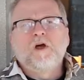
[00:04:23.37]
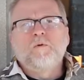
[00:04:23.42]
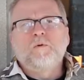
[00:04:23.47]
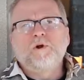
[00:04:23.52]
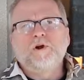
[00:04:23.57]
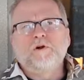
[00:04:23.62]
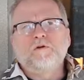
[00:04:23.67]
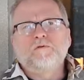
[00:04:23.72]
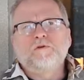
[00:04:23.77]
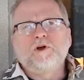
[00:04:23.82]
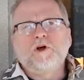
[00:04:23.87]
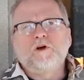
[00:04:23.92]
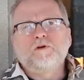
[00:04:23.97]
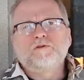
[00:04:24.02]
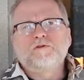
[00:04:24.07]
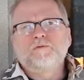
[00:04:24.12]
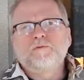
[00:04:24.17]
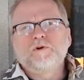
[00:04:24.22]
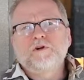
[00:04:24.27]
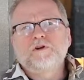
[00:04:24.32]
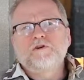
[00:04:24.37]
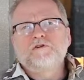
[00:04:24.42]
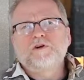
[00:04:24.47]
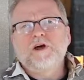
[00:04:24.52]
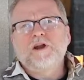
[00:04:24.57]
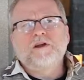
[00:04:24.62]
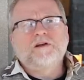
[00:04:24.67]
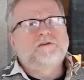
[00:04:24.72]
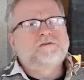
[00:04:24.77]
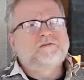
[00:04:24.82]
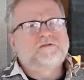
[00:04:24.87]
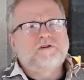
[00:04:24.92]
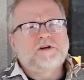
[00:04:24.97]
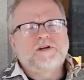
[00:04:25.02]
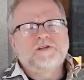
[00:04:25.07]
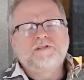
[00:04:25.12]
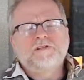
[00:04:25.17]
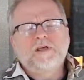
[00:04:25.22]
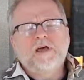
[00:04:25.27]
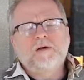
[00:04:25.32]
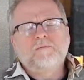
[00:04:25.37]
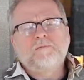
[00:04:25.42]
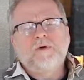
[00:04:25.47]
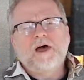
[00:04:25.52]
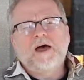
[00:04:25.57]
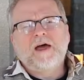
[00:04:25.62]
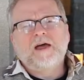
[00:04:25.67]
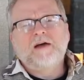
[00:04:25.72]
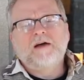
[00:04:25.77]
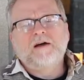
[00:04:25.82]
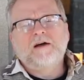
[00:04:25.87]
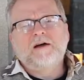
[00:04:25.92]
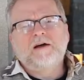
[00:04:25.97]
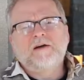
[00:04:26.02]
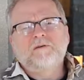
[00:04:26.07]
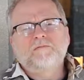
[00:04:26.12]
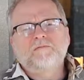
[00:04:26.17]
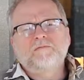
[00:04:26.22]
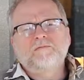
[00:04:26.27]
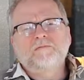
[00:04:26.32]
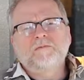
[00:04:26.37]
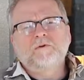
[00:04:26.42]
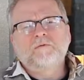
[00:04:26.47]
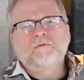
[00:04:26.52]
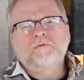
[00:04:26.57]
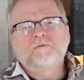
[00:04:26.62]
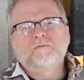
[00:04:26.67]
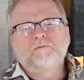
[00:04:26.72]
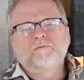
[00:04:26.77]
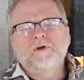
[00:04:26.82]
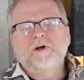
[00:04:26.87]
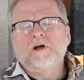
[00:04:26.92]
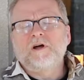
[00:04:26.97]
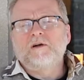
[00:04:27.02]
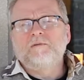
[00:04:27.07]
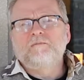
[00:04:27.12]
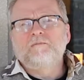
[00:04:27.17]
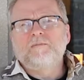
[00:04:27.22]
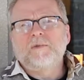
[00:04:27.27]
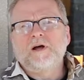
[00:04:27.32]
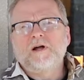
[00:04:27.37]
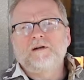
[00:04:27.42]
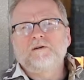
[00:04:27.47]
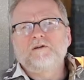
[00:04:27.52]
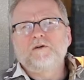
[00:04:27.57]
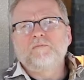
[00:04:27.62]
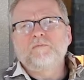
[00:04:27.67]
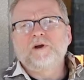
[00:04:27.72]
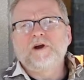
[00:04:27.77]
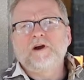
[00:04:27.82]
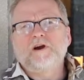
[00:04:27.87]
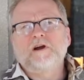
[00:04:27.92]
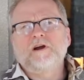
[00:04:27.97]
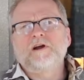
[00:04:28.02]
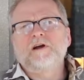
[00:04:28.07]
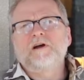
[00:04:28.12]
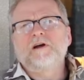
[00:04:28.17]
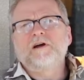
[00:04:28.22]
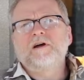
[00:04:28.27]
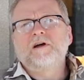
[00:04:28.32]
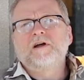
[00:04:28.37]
We don't know. So we're going to try to trace that back by comparing